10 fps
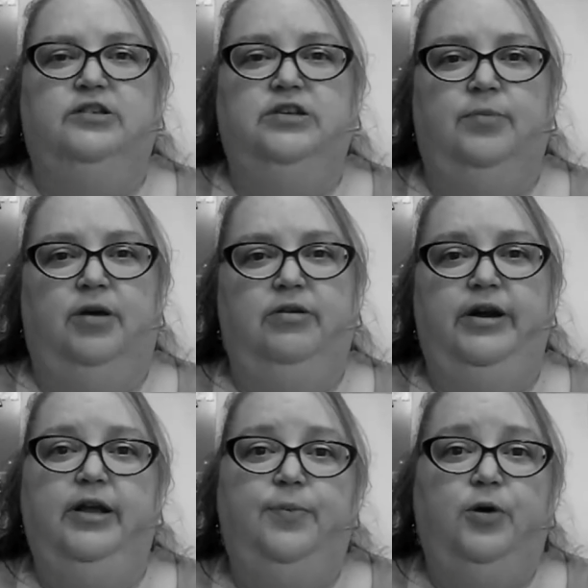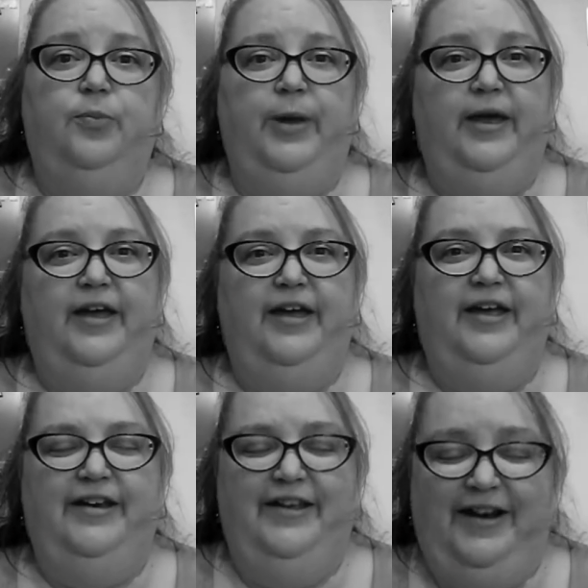I'm already
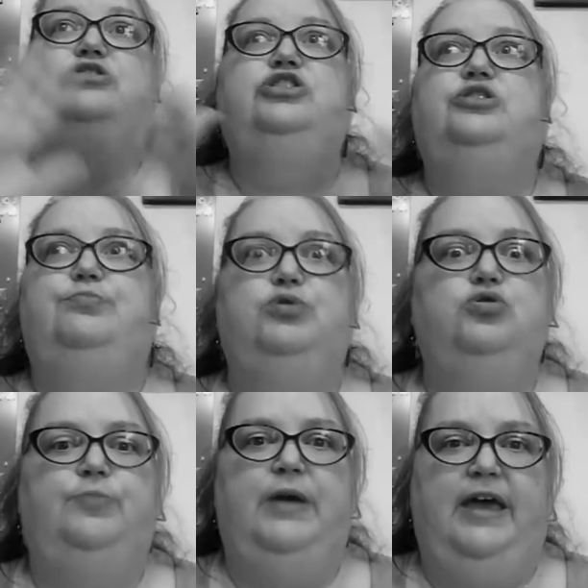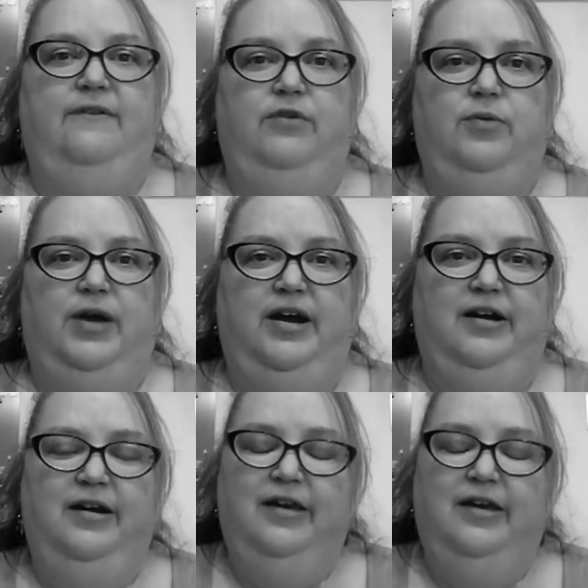pooping. Just poop everywhere.